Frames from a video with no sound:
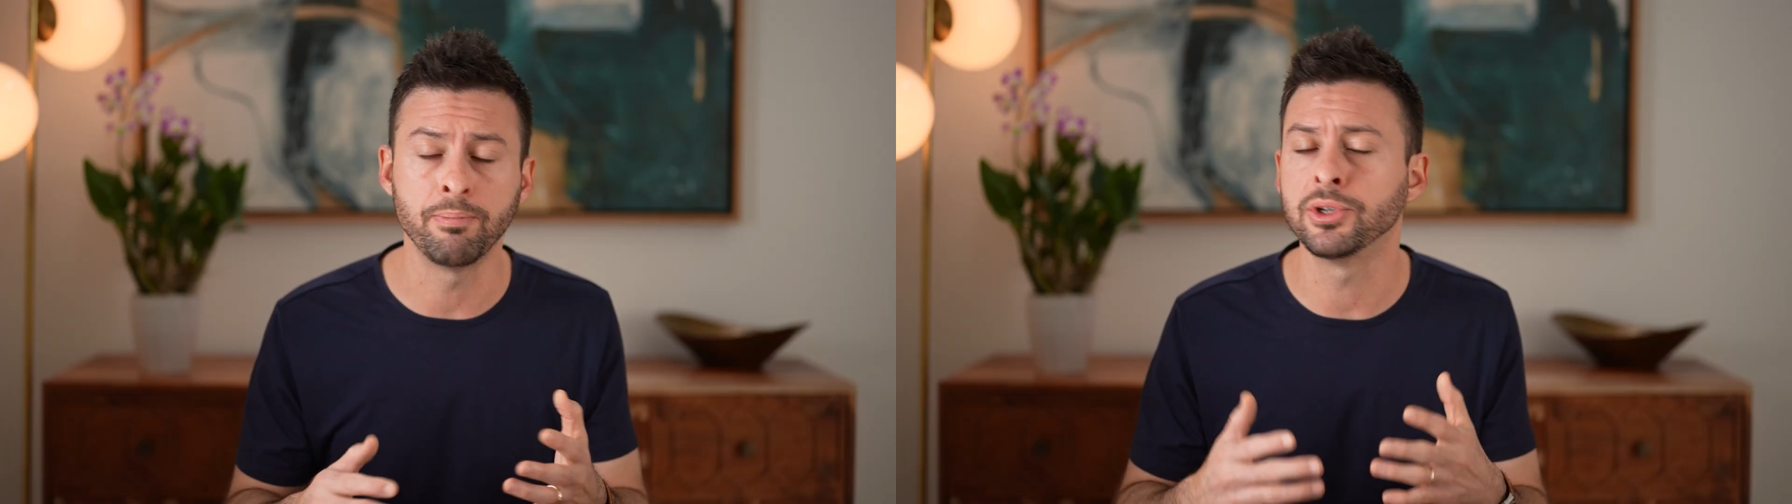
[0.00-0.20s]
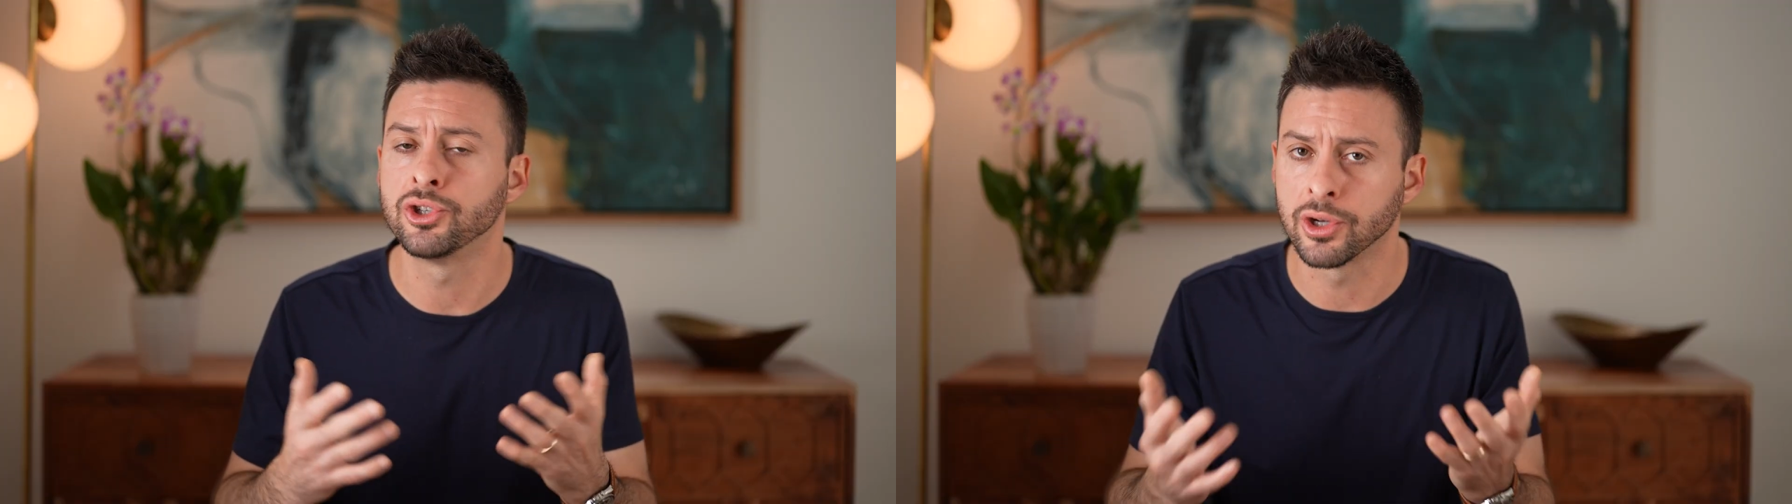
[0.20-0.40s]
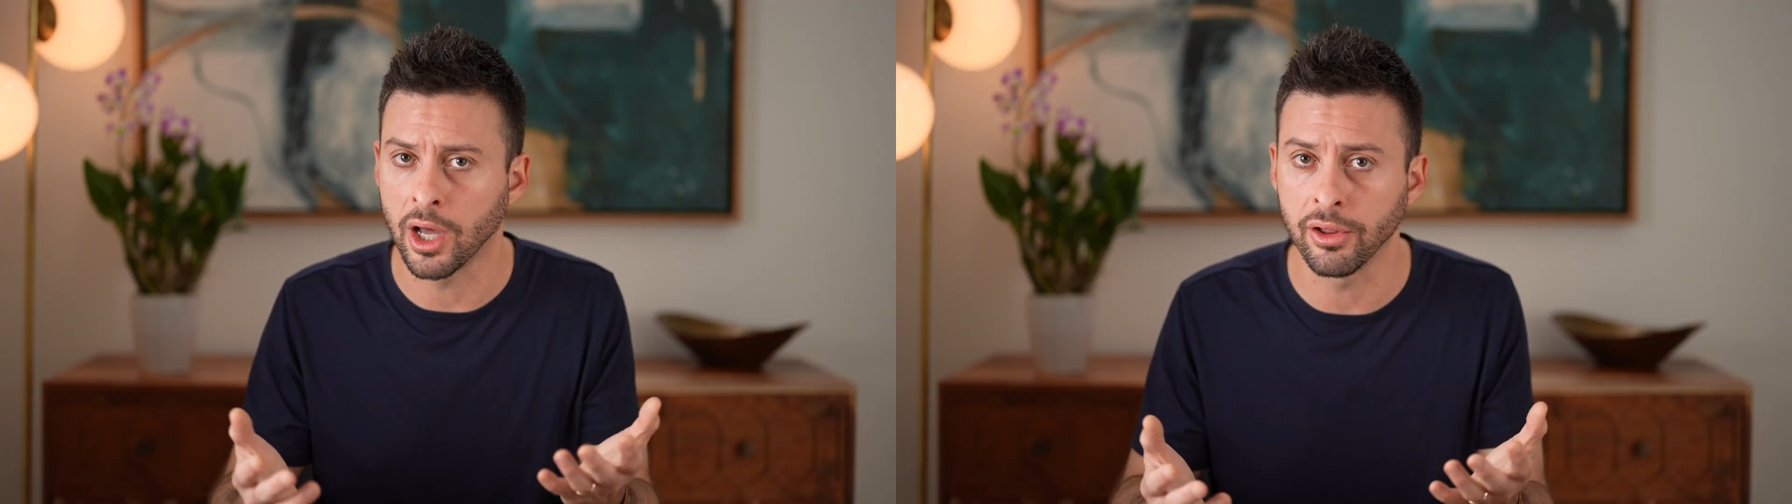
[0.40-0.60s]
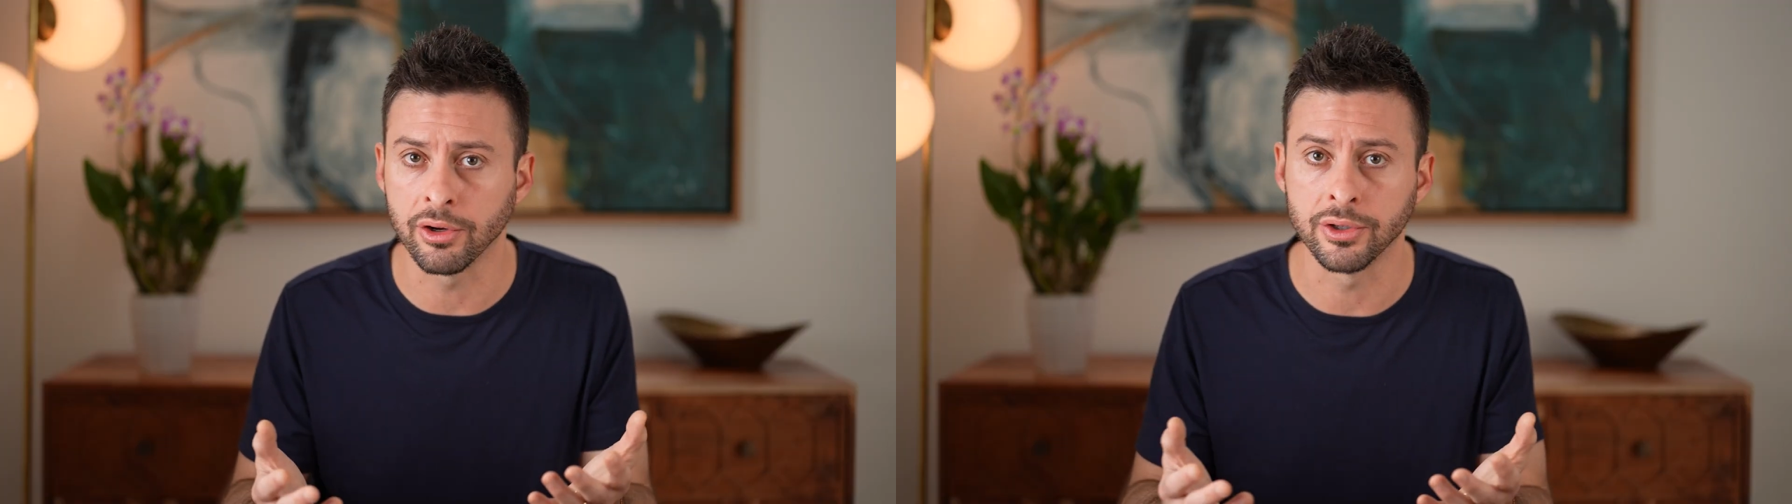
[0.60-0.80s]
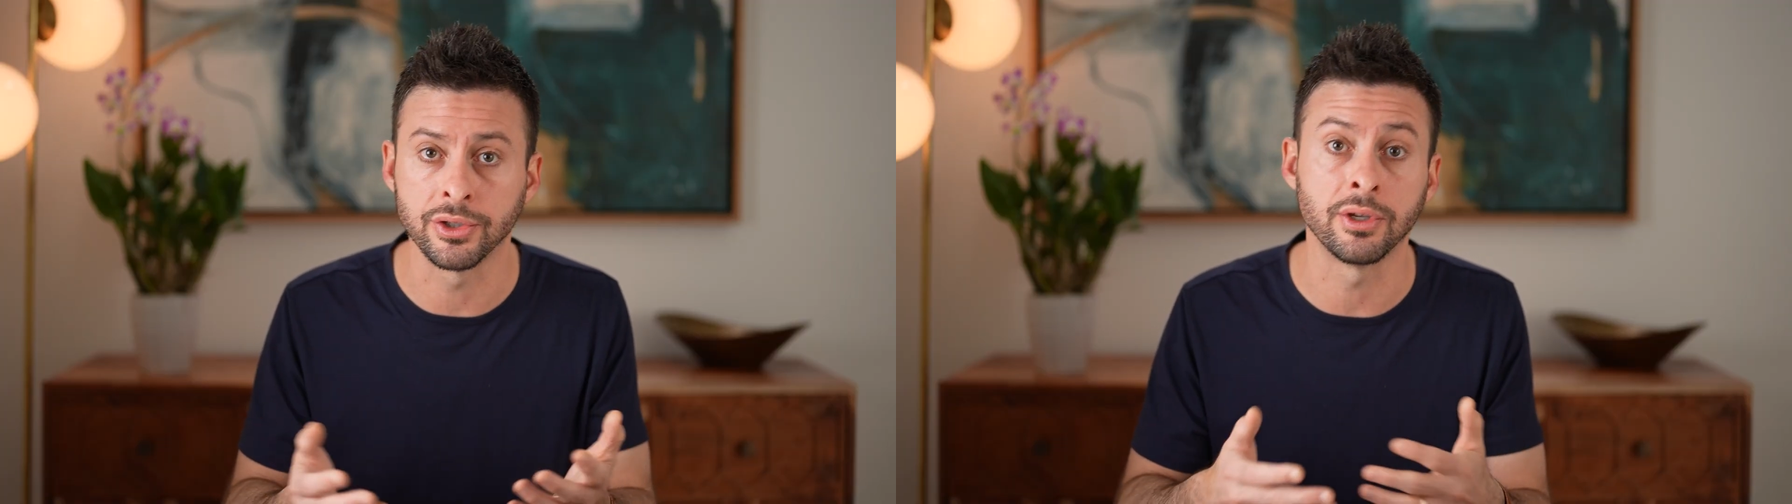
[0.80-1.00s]
but your
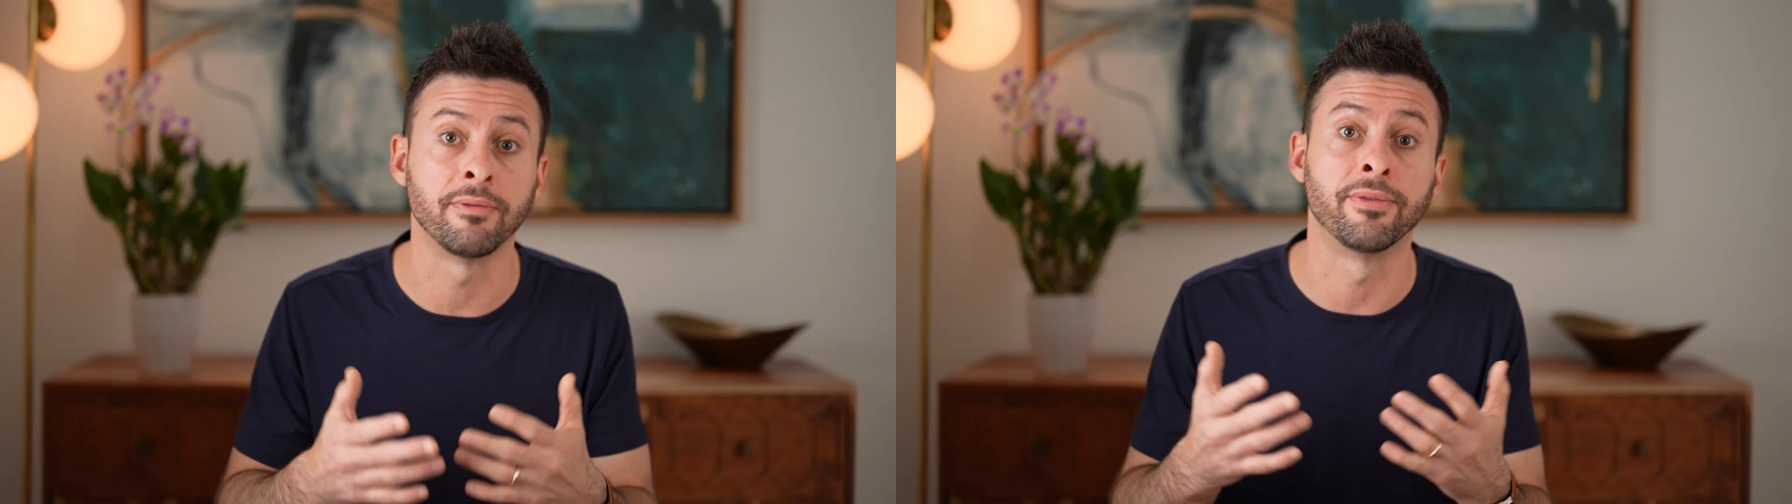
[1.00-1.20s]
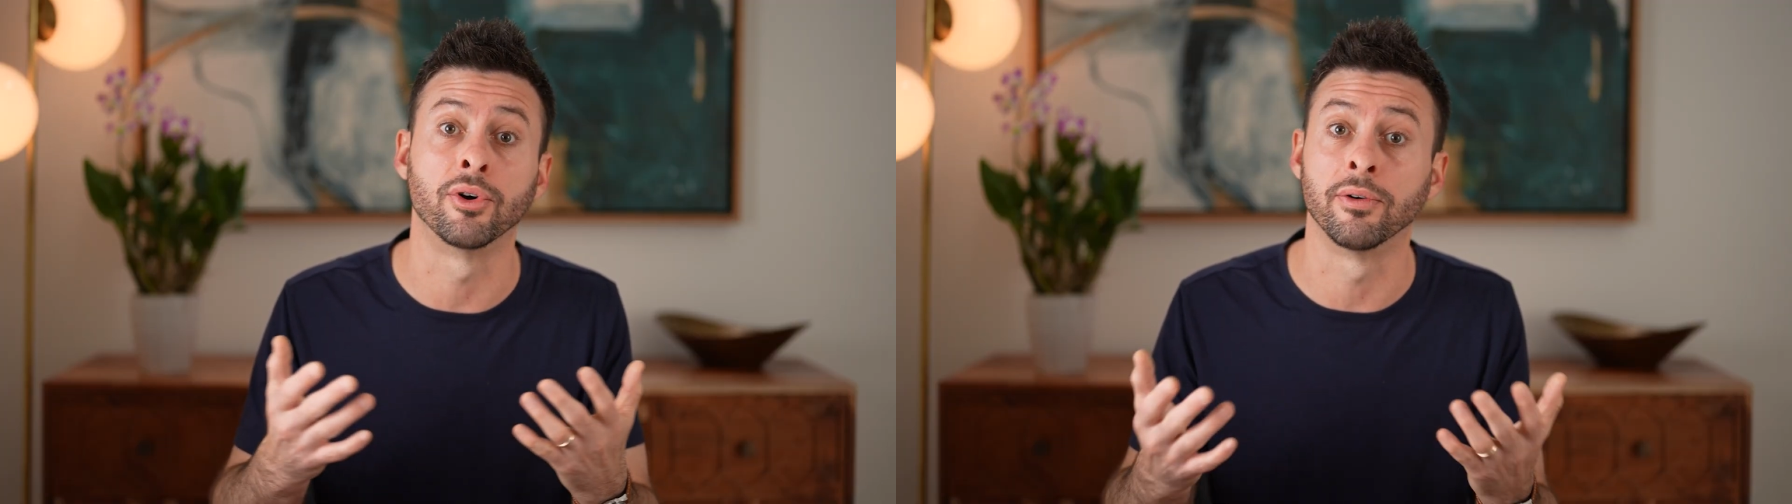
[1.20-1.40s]
colors for